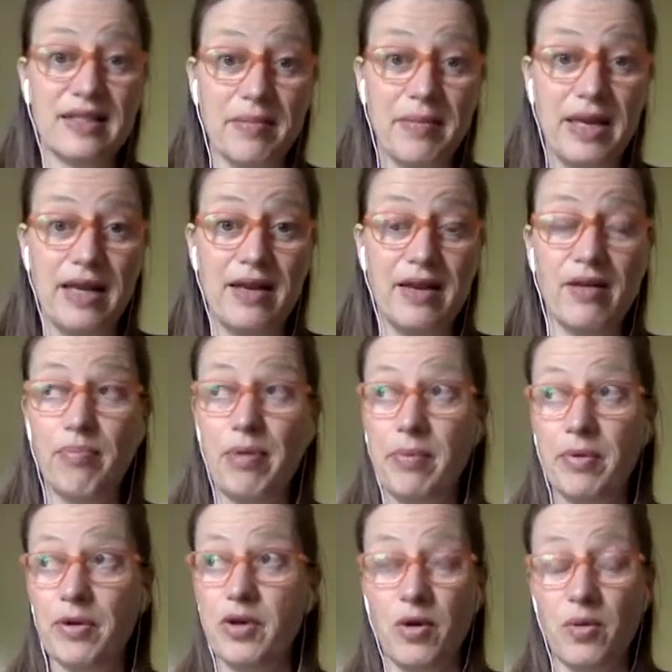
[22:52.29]
I mean,
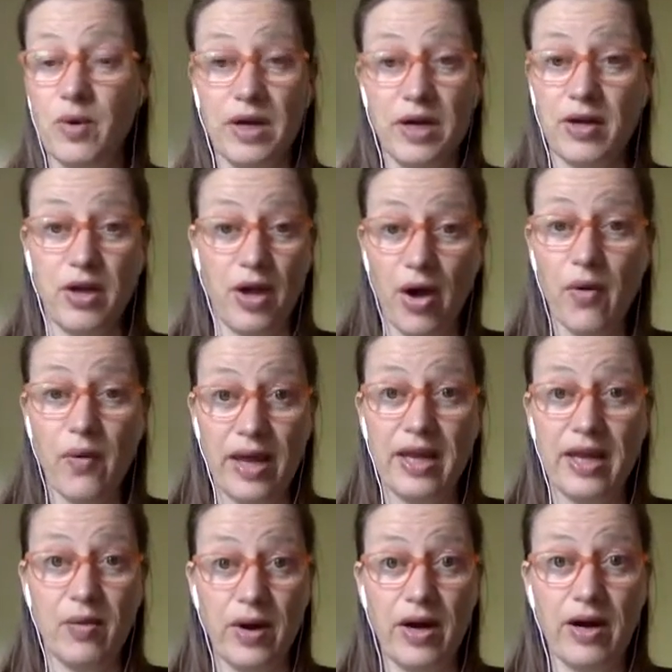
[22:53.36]
people don't want to go
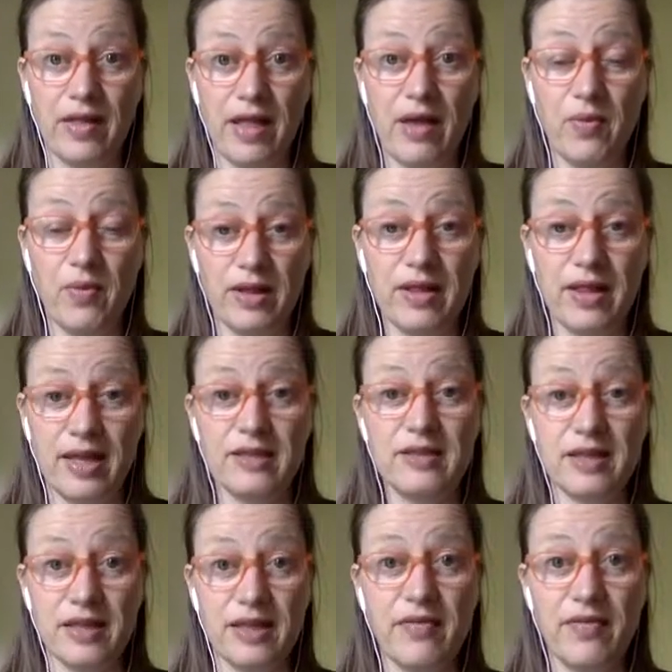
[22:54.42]
anywhere. They want things
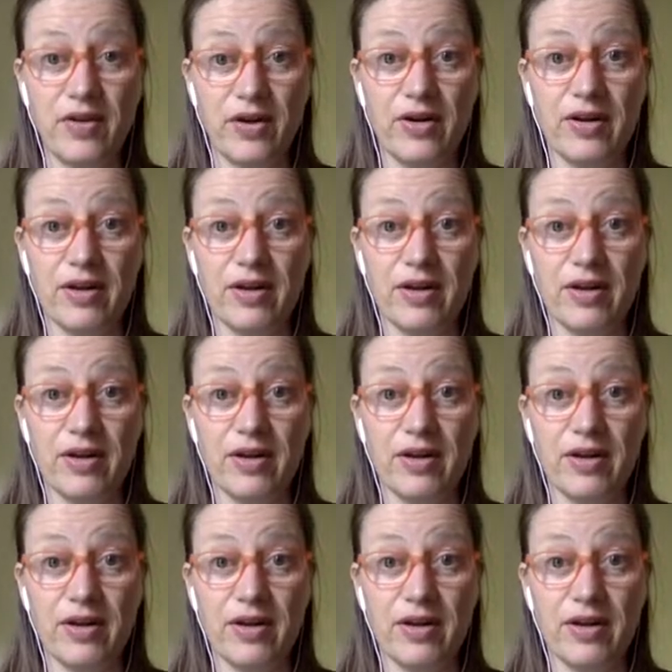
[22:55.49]
delivered.